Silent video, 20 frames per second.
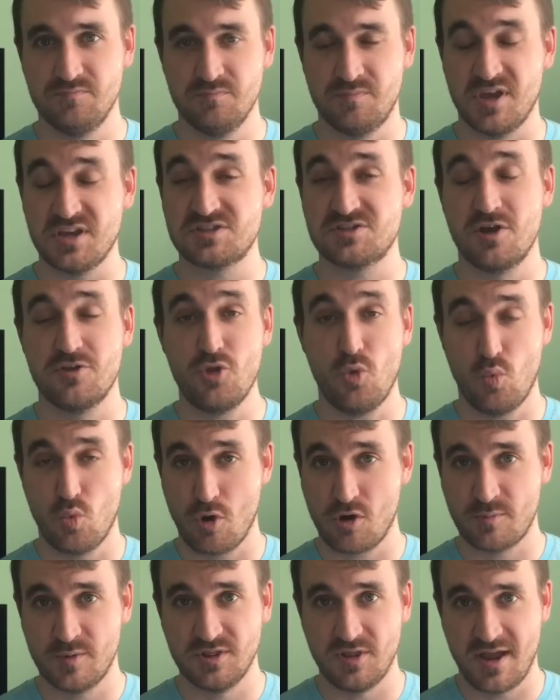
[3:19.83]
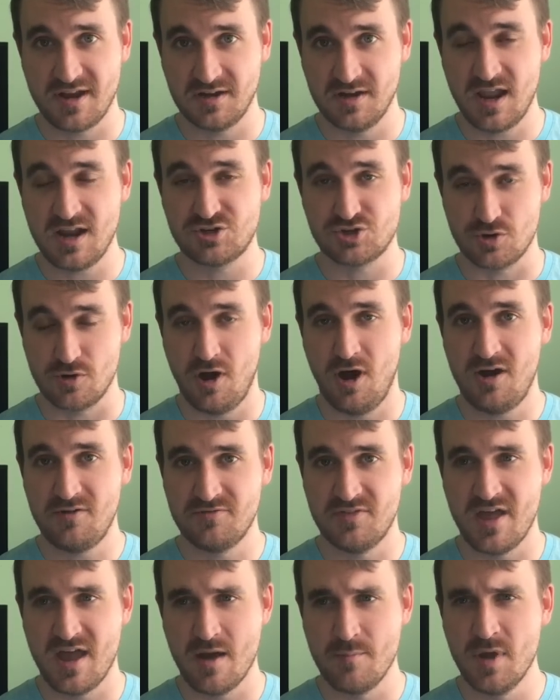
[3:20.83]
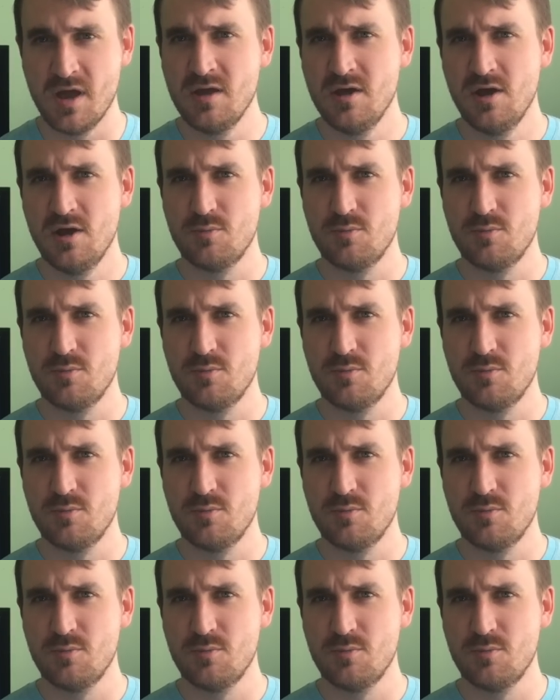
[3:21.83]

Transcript: based on the workmanlike nature of them,